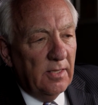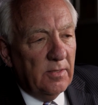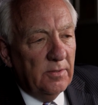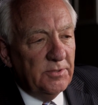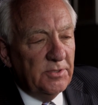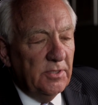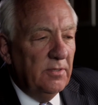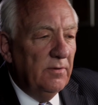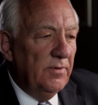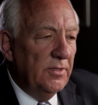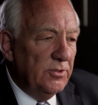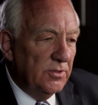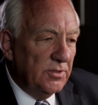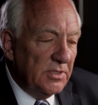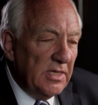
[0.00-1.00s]
that those
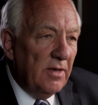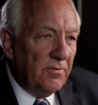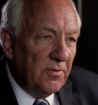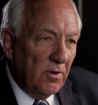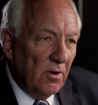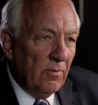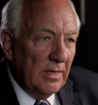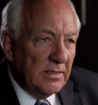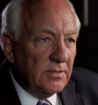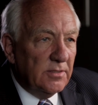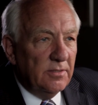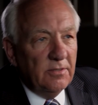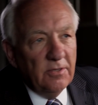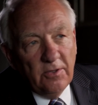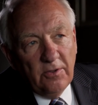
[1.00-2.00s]
individuals, if they're
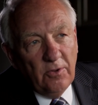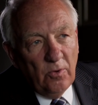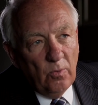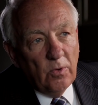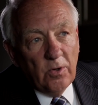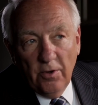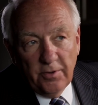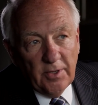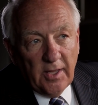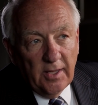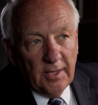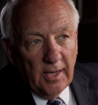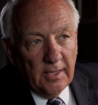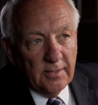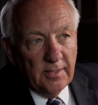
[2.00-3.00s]
arrested, will go to
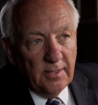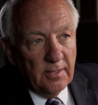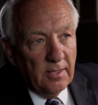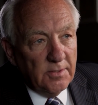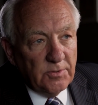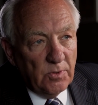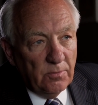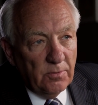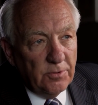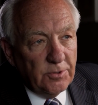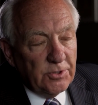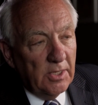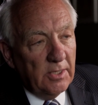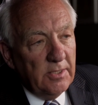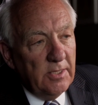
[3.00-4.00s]
Kigali and not to
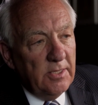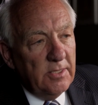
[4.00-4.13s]
Arusha.